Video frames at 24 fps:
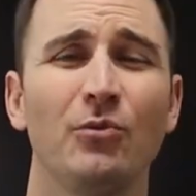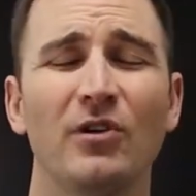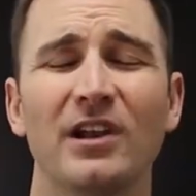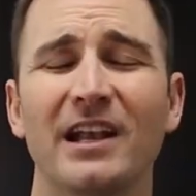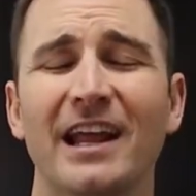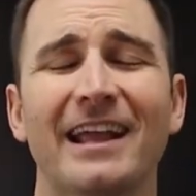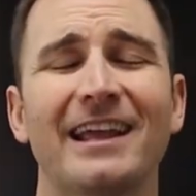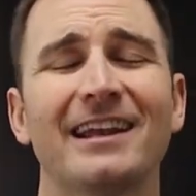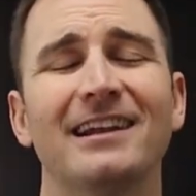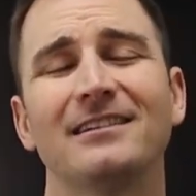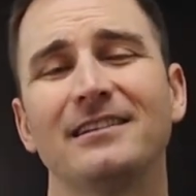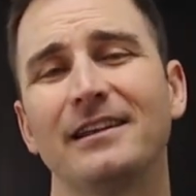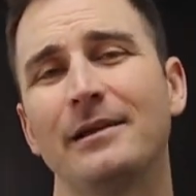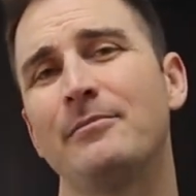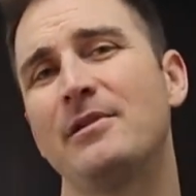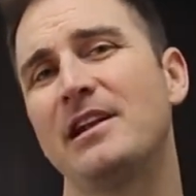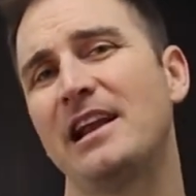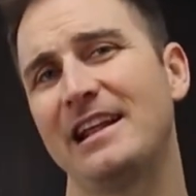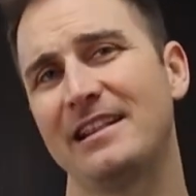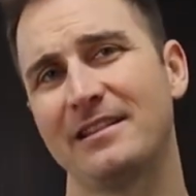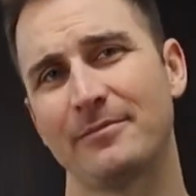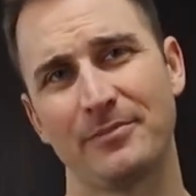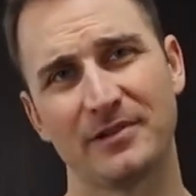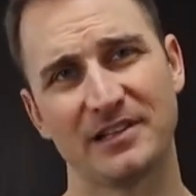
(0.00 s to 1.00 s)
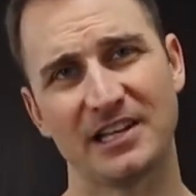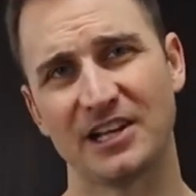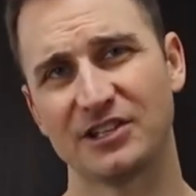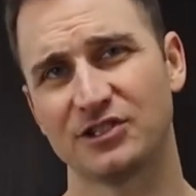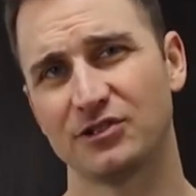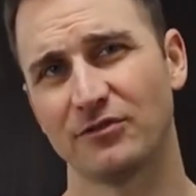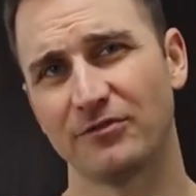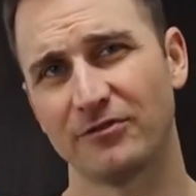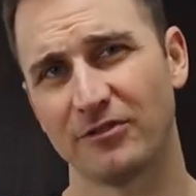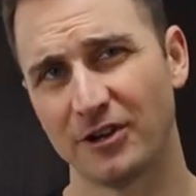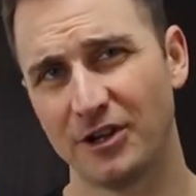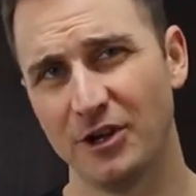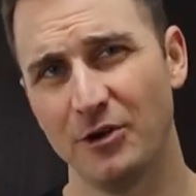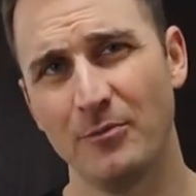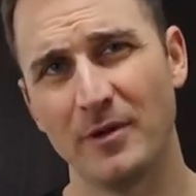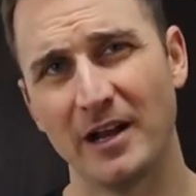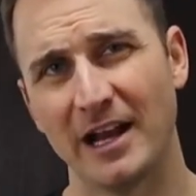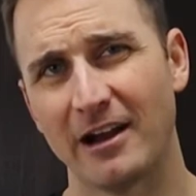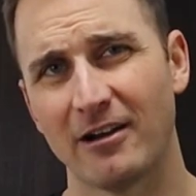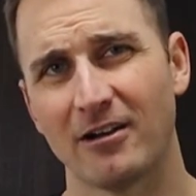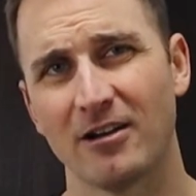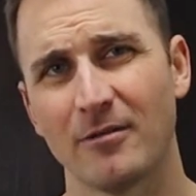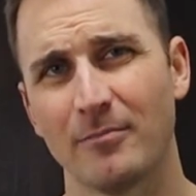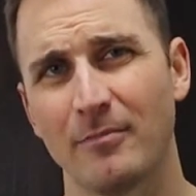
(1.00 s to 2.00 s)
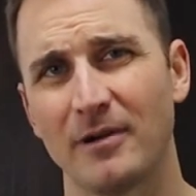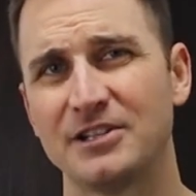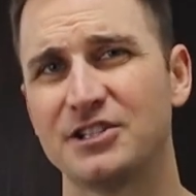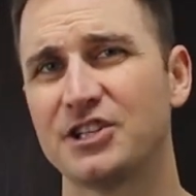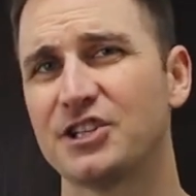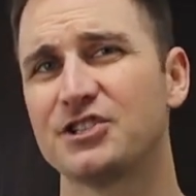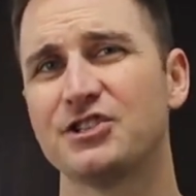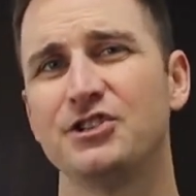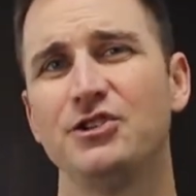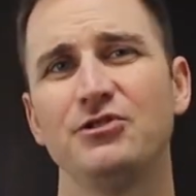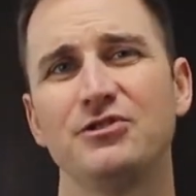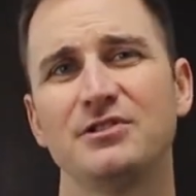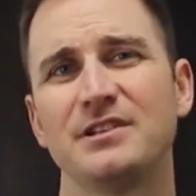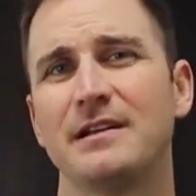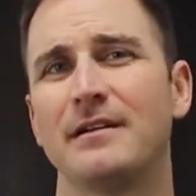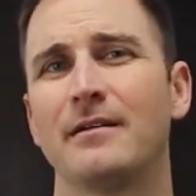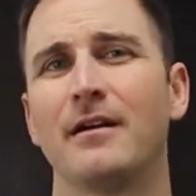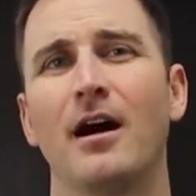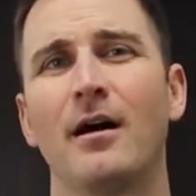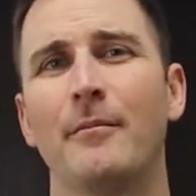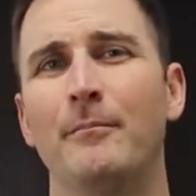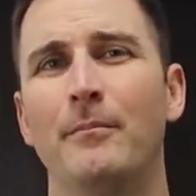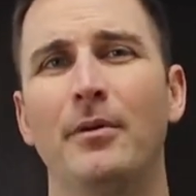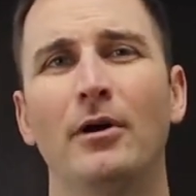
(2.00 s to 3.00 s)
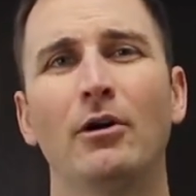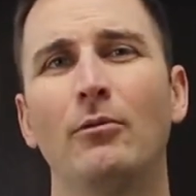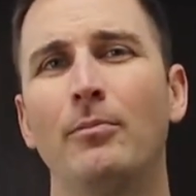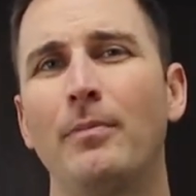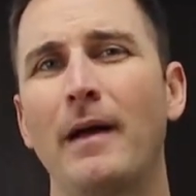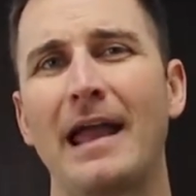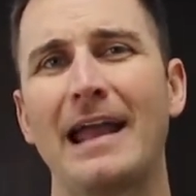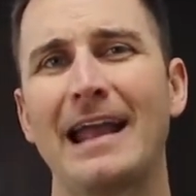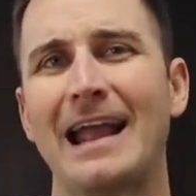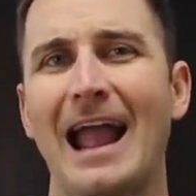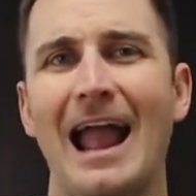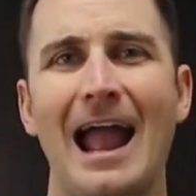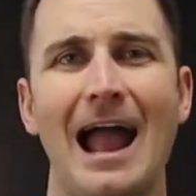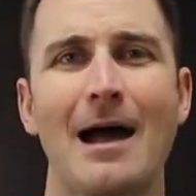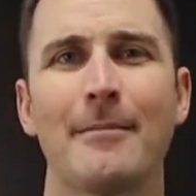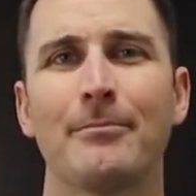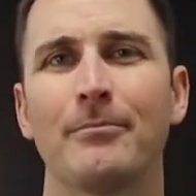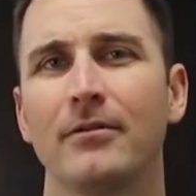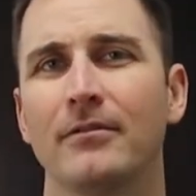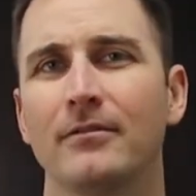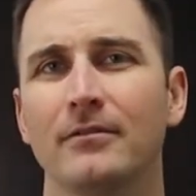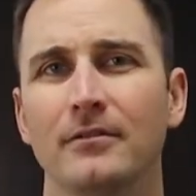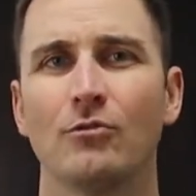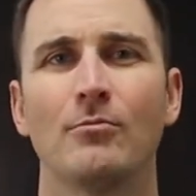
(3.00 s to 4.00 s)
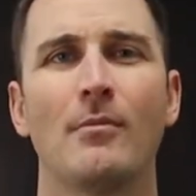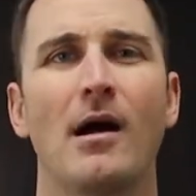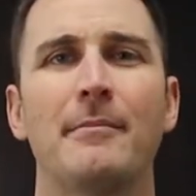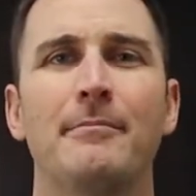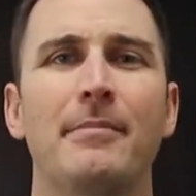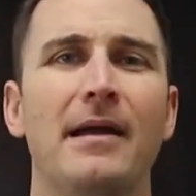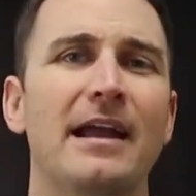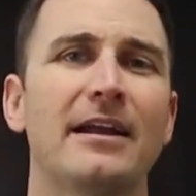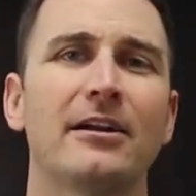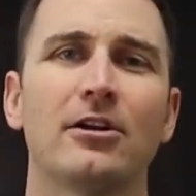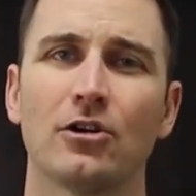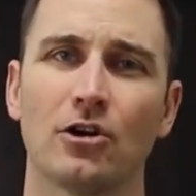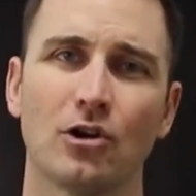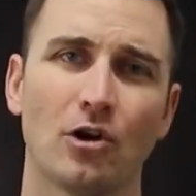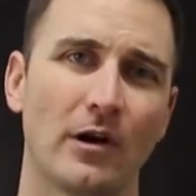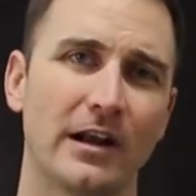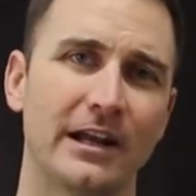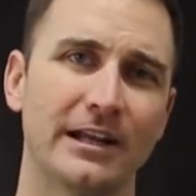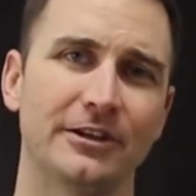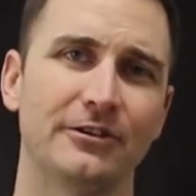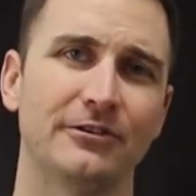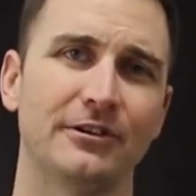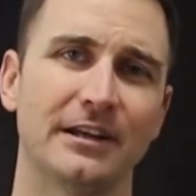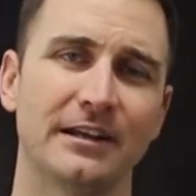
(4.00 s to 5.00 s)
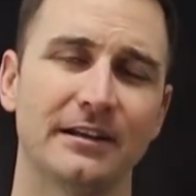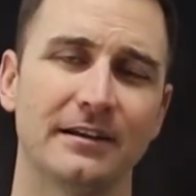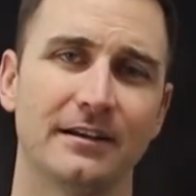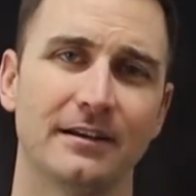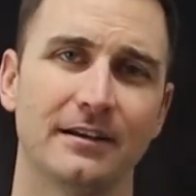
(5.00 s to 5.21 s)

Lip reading: when I can eliminate the potential for human error by just using a bill pay app through my bank or credit union.